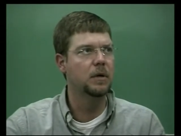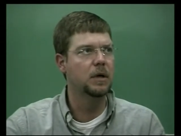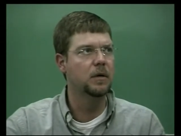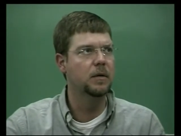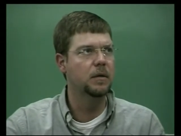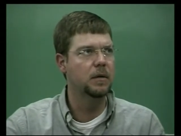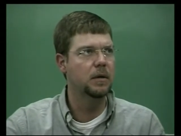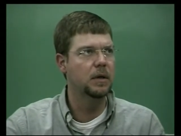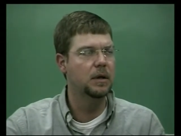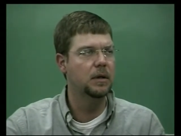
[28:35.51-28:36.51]
you
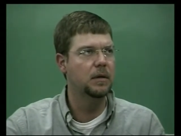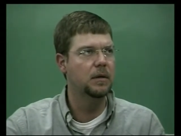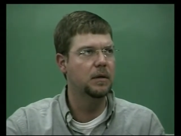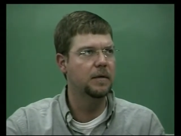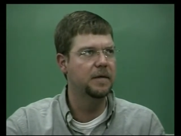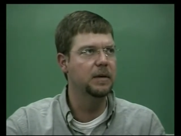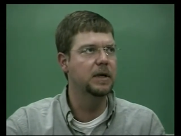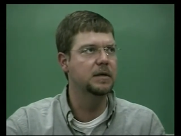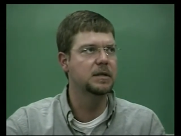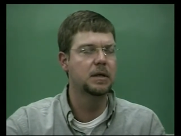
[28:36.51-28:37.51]
know, the, the
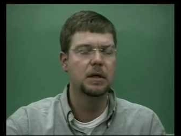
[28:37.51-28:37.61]
females.